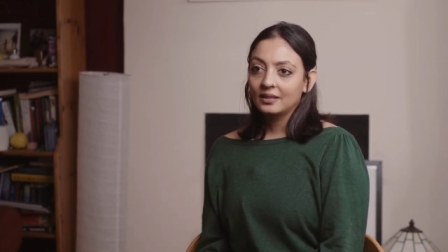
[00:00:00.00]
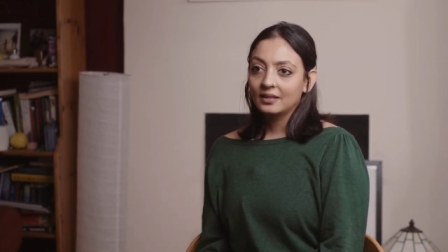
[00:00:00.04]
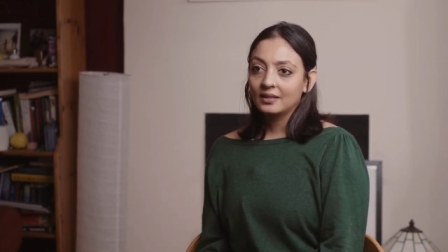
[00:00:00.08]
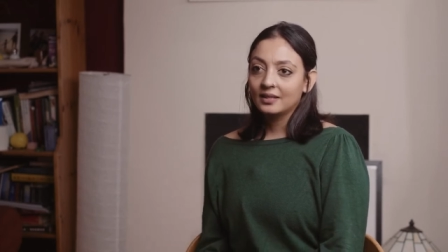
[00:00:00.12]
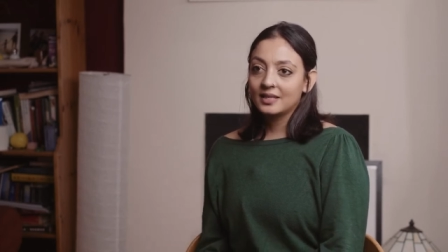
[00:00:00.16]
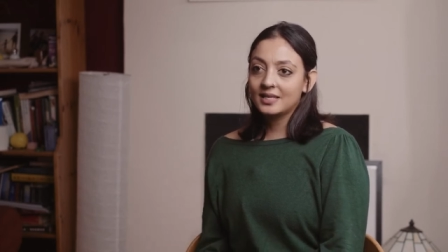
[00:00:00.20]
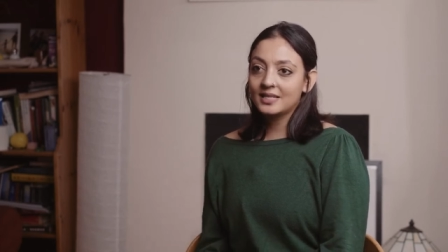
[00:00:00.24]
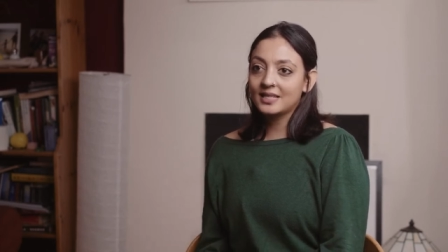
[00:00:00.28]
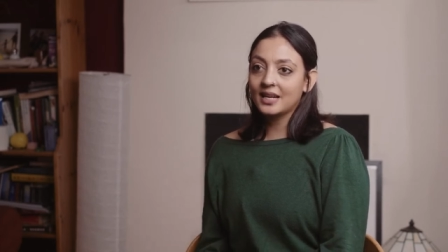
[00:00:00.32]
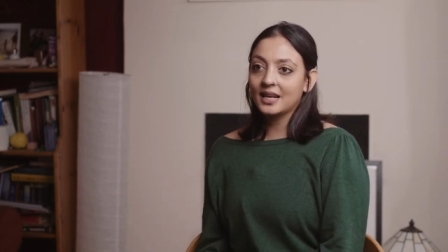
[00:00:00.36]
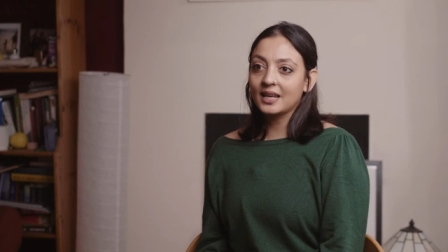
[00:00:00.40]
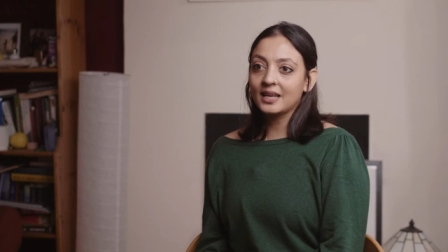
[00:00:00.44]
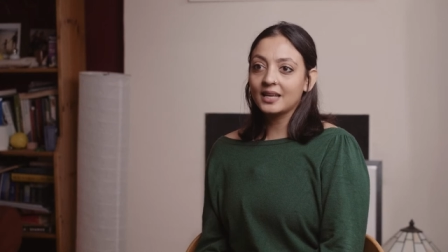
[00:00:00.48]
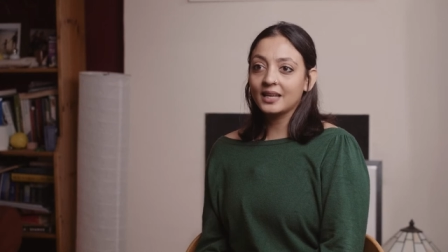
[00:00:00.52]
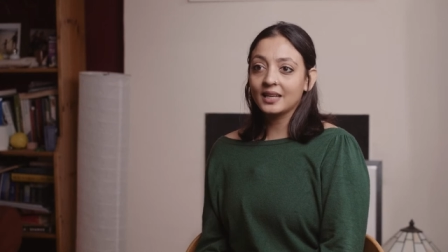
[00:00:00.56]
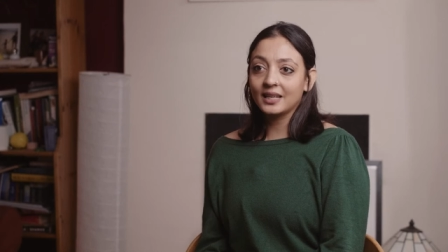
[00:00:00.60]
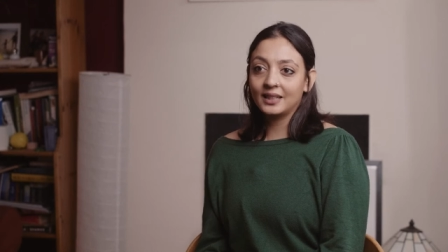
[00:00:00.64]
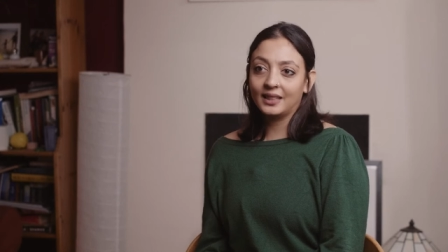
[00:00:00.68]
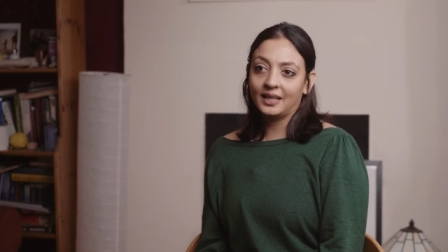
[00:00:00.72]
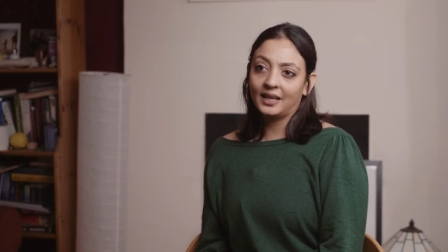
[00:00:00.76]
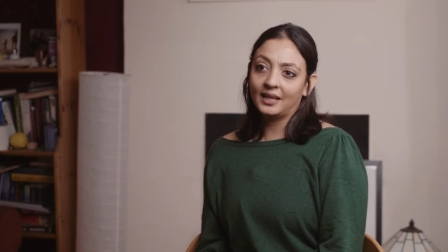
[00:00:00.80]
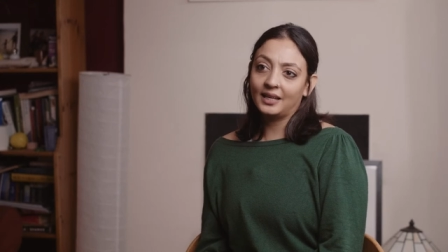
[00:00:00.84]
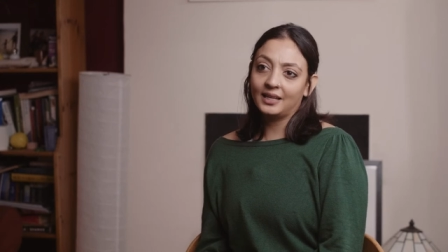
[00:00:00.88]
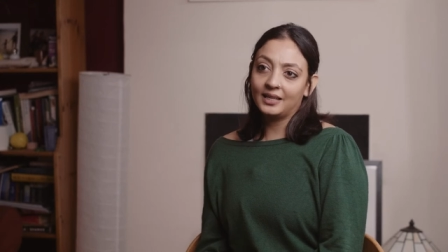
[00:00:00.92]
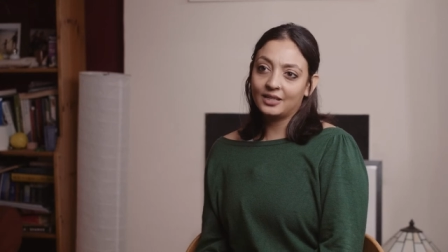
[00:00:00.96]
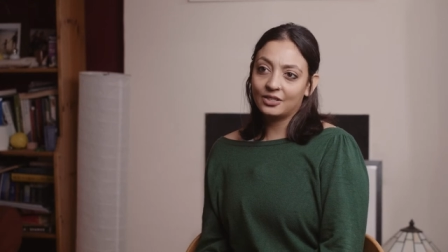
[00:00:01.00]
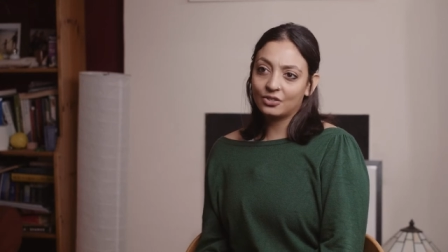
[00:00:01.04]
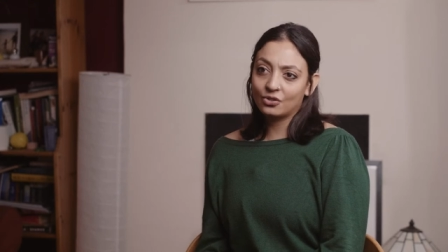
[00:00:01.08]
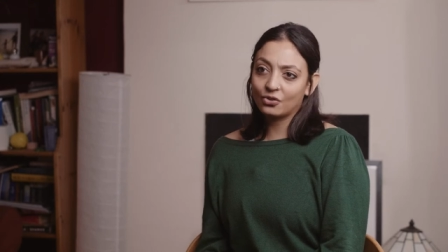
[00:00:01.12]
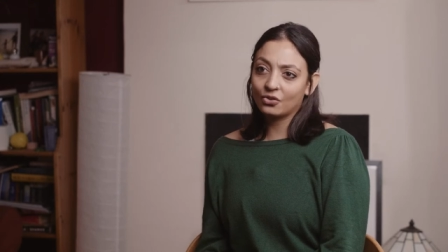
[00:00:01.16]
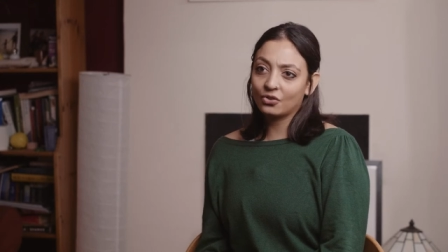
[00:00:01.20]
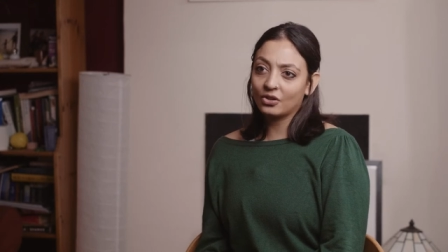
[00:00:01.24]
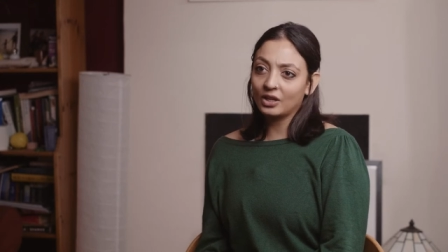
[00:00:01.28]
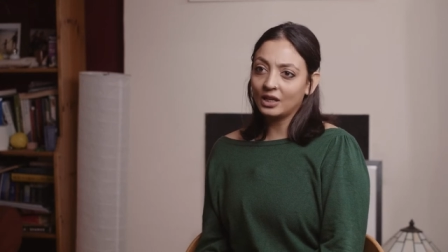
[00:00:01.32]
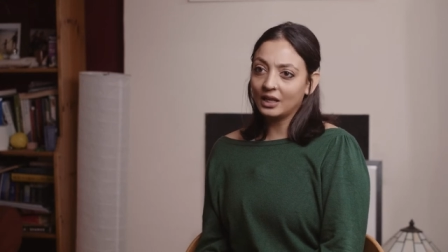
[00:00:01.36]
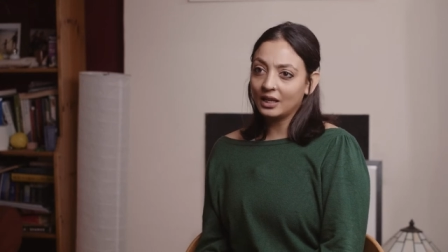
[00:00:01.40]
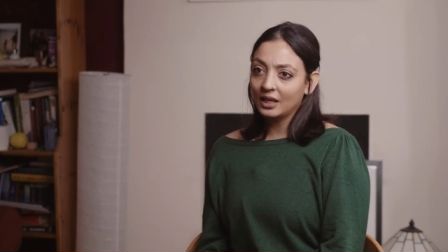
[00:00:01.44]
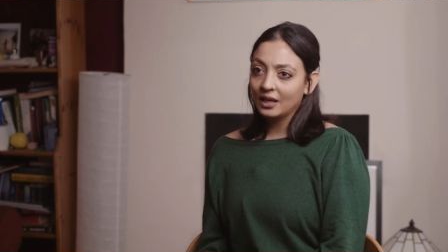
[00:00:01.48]
stake in that
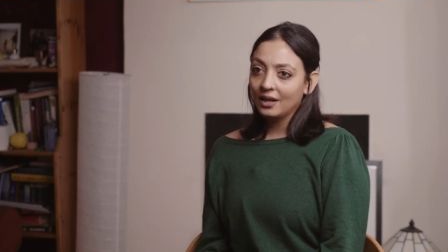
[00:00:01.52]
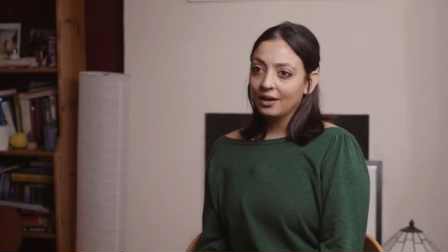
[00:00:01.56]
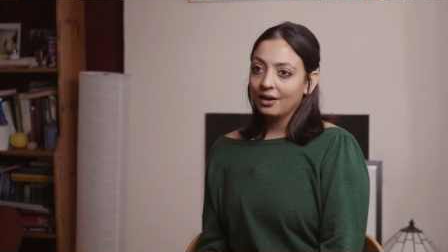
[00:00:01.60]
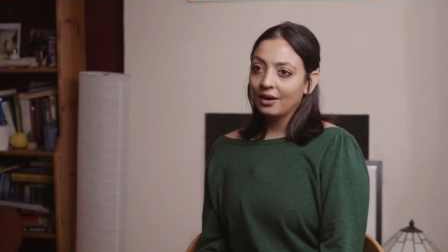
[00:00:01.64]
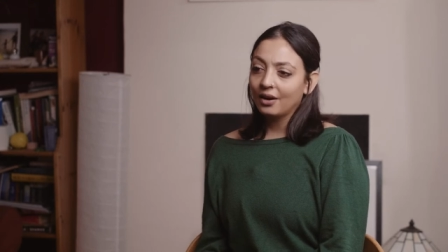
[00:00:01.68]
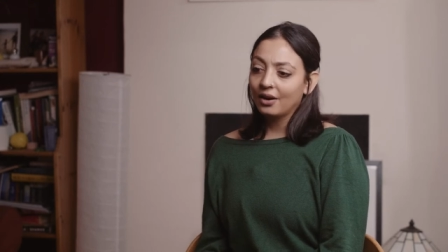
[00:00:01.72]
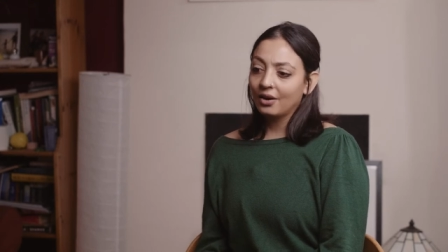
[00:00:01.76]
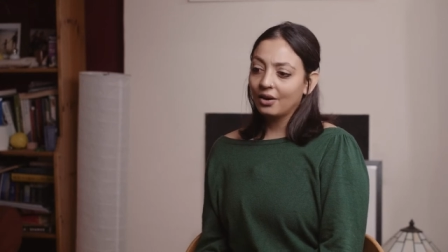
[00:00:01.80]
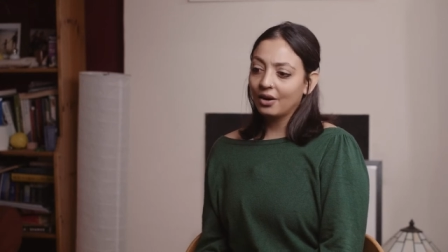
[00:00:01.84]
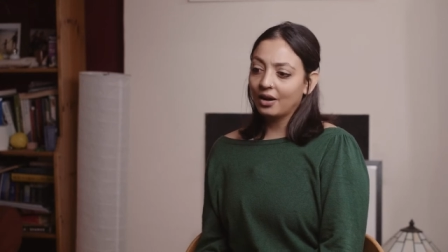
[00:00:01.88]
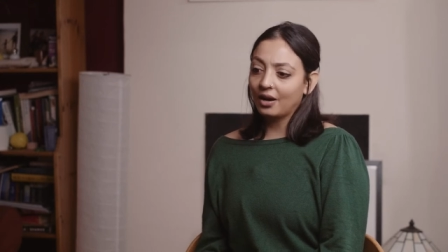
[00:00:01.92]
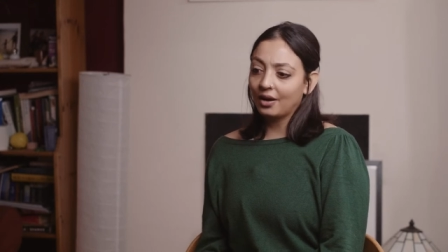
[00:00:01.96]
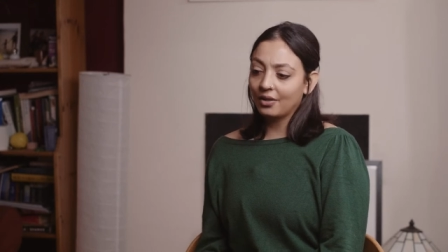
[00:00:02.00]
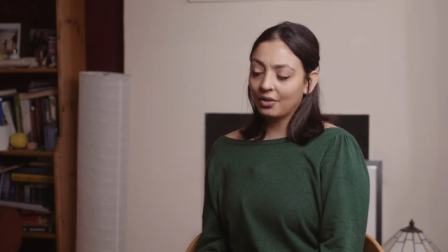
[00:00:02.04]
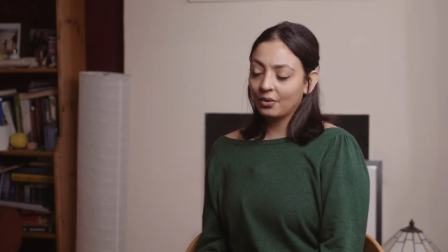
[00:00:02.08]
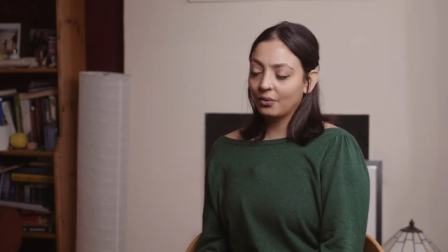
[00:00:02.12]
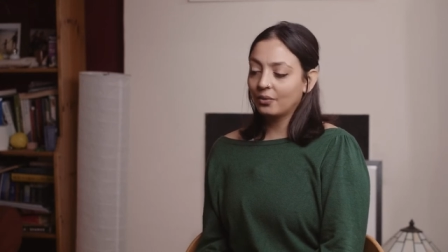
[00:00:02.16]
history are